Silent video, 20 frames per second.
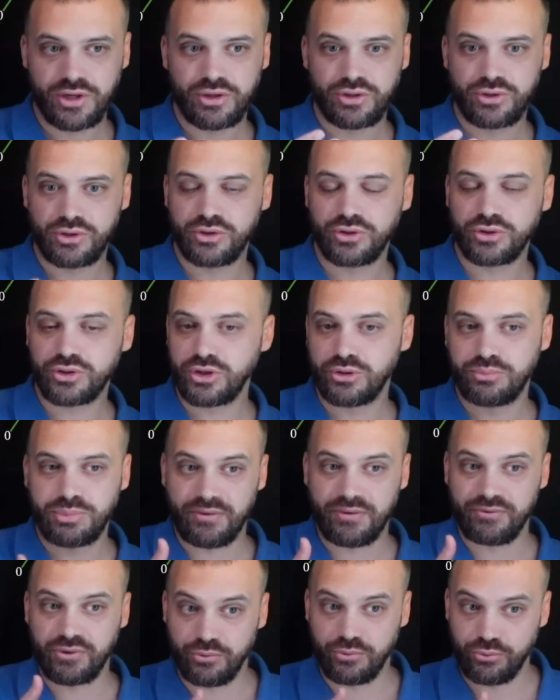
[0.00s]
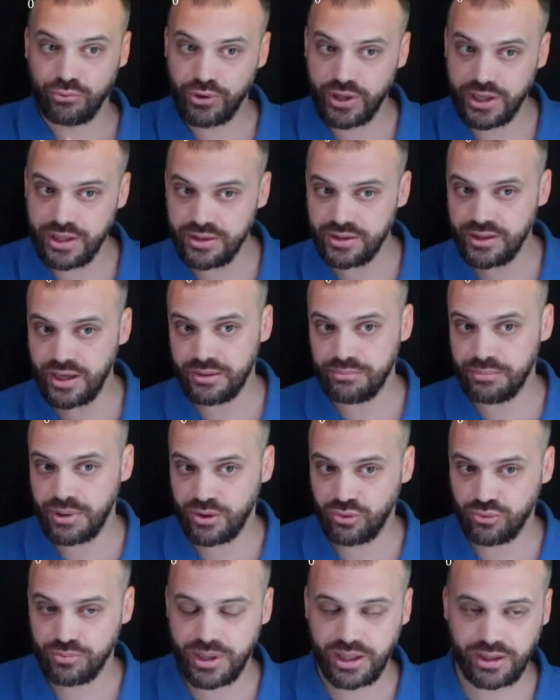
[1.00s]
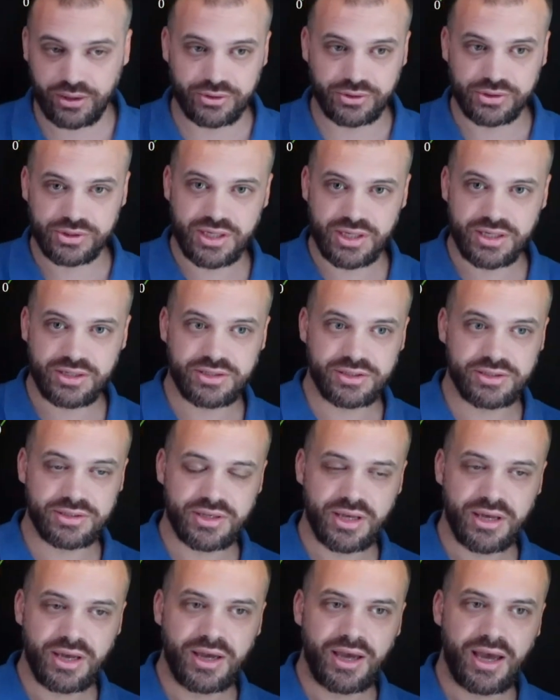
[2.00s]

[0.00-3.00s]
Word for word: you're not going to be able to read that mathematical sentence.